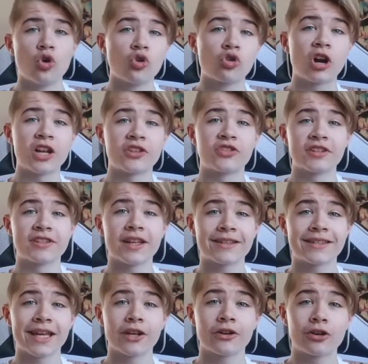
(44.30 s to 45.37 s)
Alright, so it's now
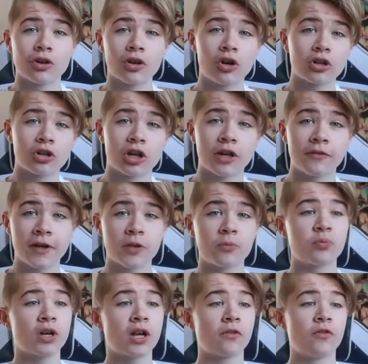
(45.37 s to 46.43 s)
10 o'clock, I've had
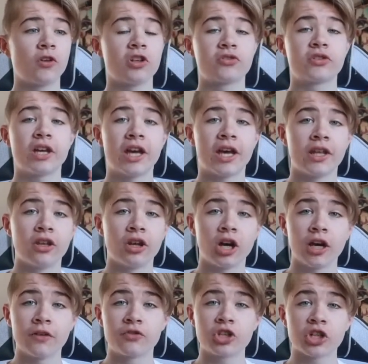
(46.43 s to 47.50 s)
breakfast, and
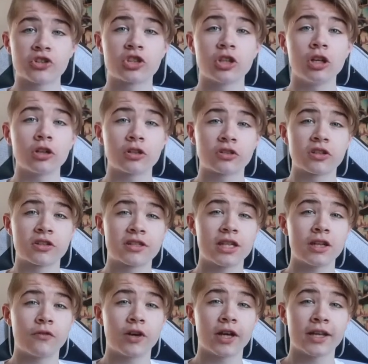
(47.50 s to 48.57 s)
I've just looked to see
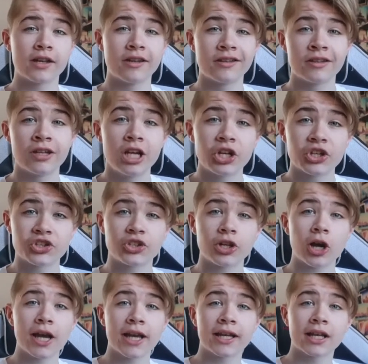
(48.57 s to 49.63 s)
if I can
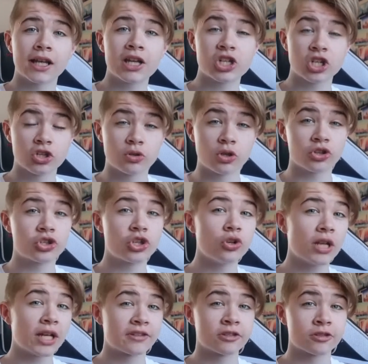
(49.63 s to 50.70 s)
start English, because we've got
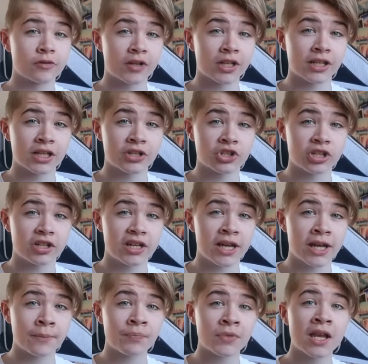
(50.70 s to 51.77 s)
2 lessons of English
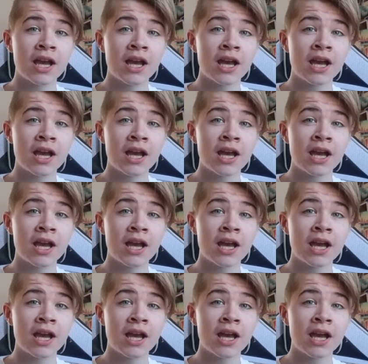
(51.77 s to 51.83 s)
today.